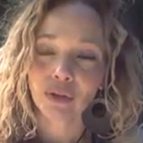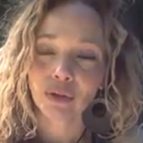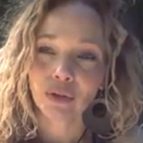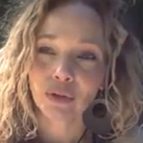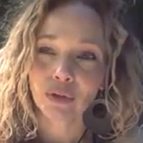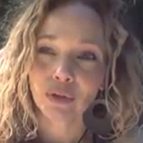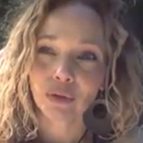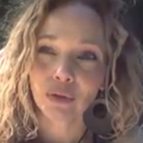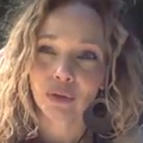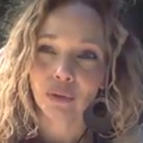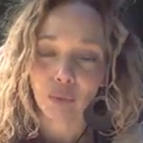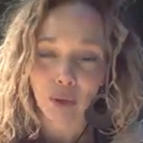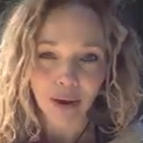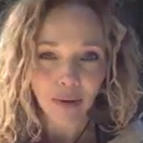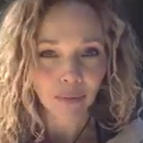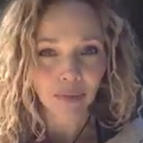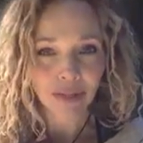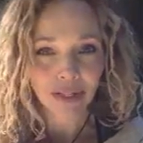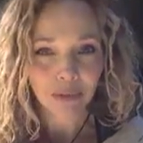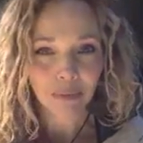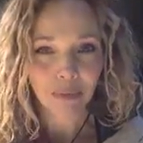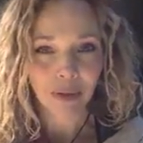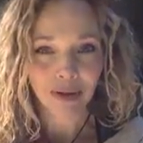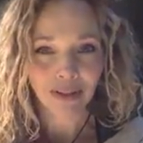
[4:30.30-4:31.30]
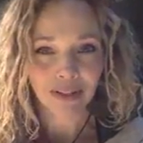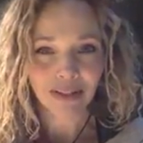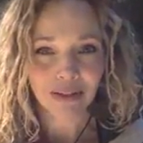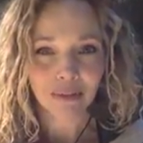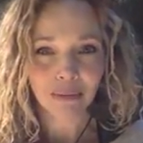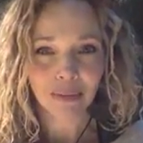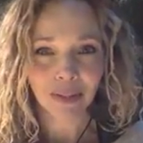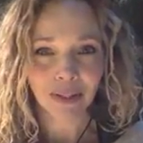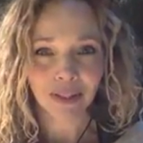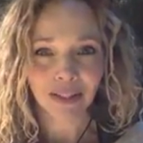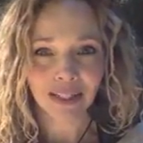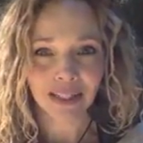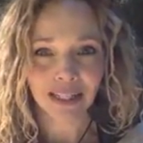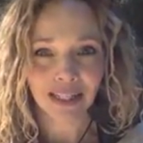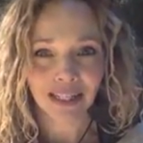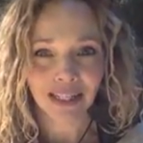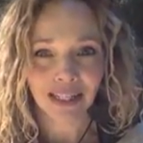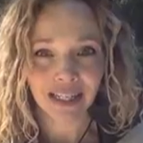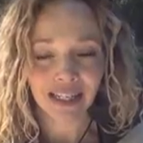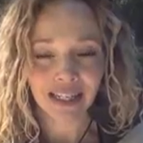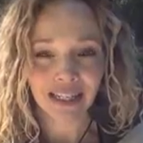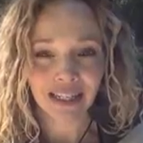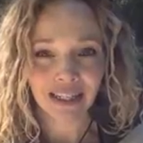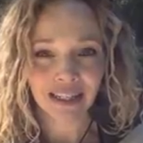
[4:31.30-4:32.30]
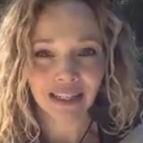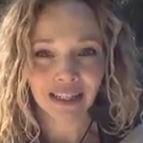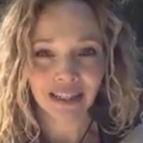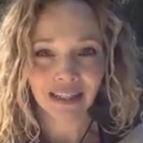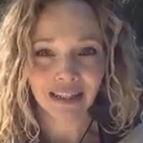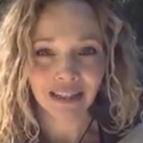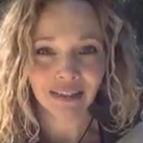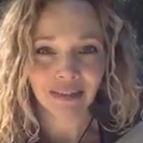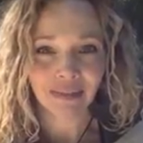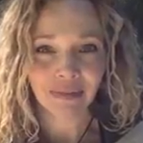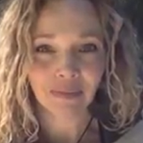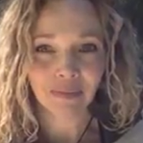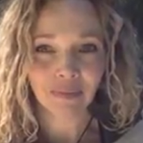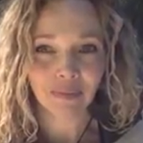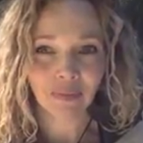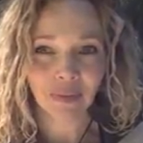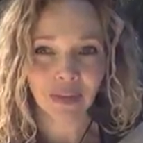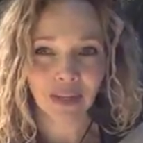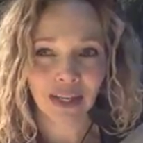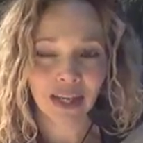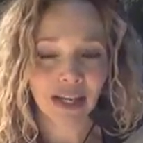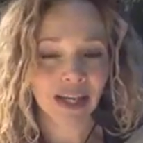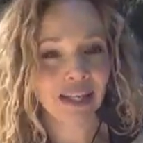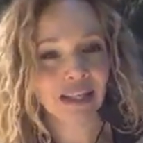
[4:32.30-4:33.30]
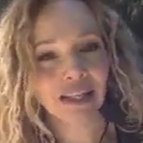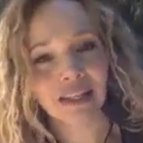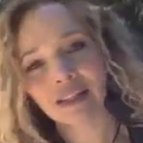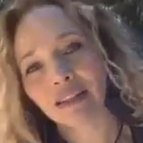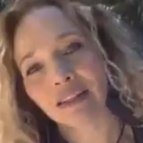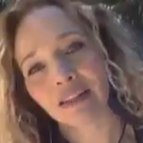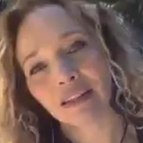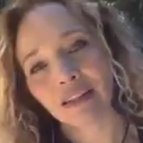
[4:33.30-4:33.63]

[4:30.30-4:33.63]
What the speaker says: what responsibility can